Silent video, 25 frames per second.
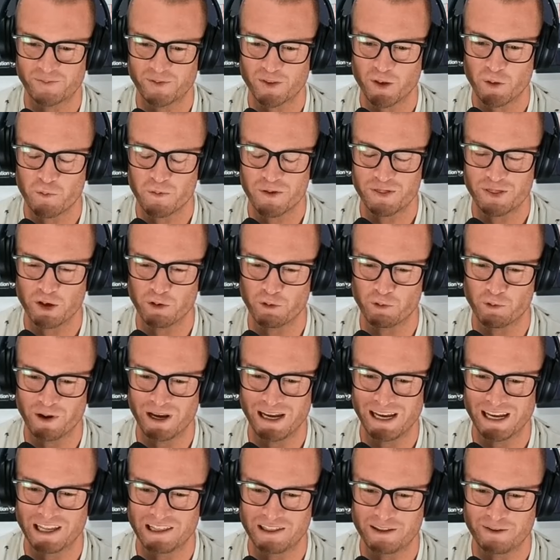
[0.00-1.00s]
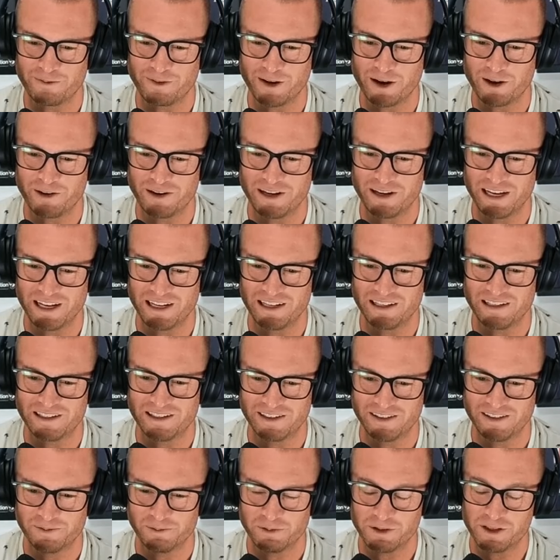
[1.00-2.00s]
with yeah. the ring at the very end,
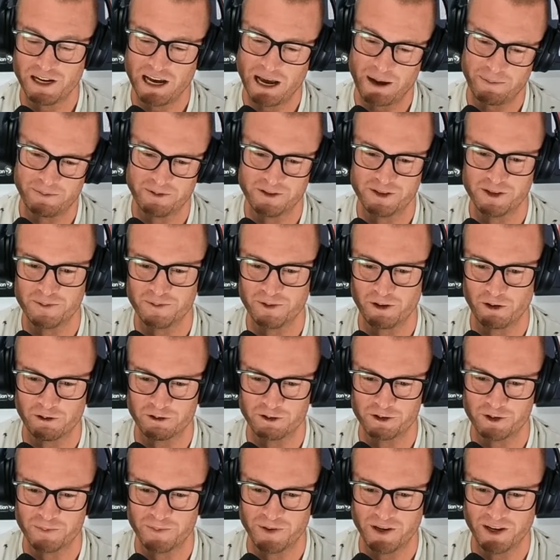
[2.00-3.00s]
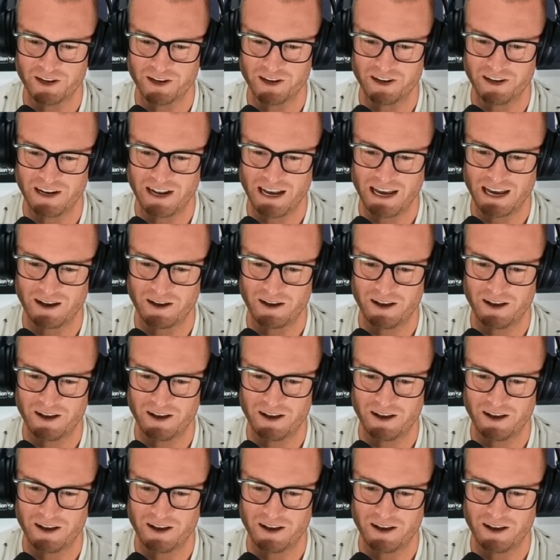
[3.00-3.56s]
which happens. God, I don't remember that.